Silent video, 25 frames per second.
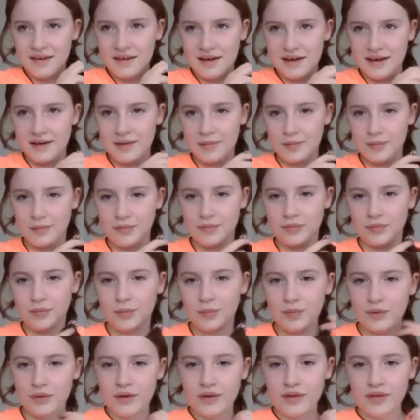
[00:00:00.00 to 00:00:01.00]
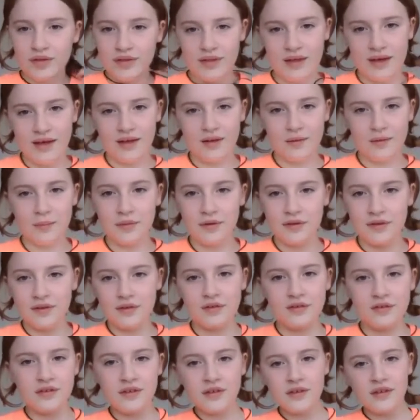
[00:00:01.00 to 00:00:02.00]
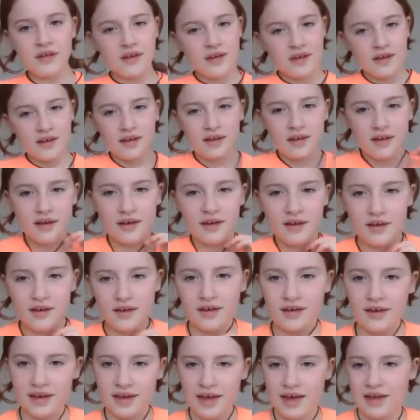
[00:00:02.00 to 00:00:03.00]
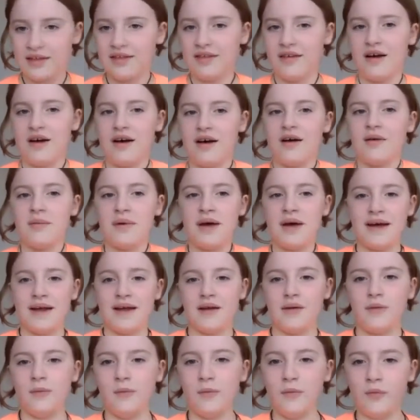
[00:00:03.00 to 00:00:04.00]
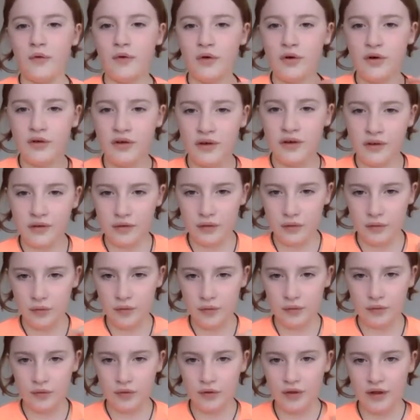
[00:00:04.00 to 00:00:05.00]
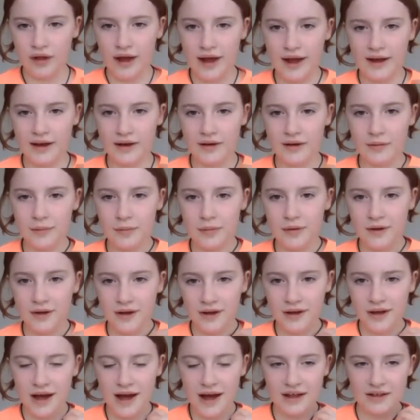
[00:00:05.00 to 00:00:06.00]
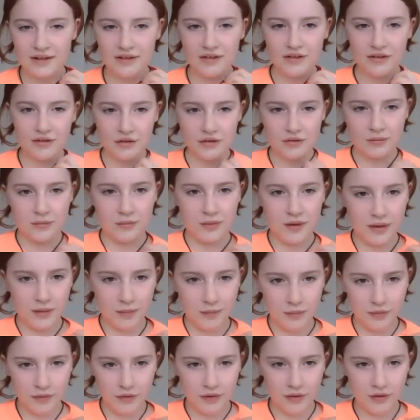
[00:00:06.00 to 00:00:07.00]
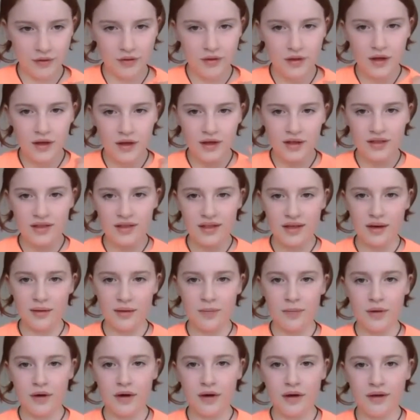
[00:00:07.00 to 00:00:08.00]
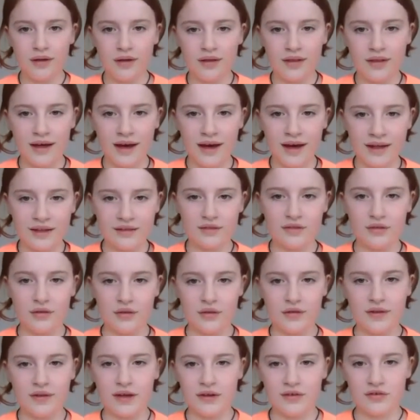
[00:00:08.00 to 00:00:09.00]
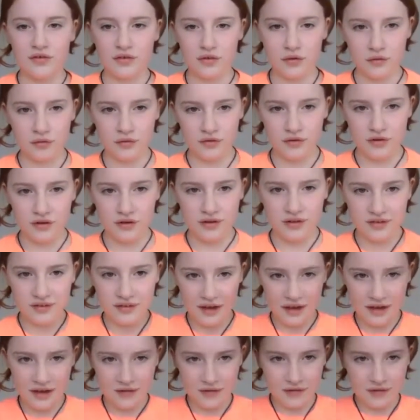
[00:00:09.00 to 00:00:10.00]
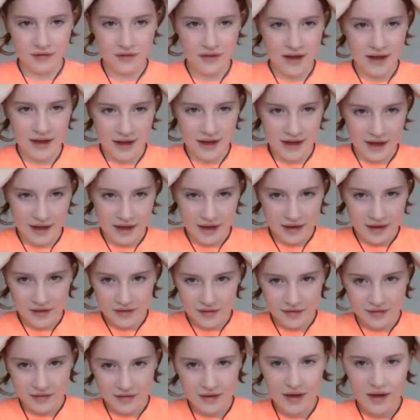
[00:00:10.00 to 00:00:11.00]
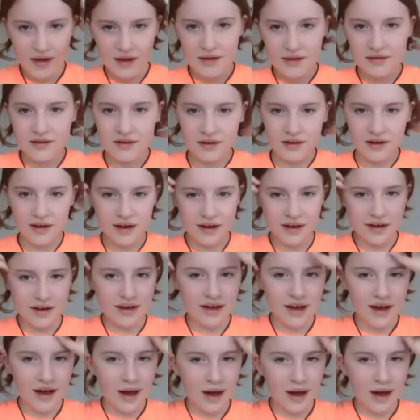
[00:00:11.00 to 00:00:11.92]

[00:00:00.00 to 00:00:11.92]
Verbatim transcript: Um, the helpers get up and walk around the hall and put hands on people. They put their hands on their shoulders and on their heads to kind.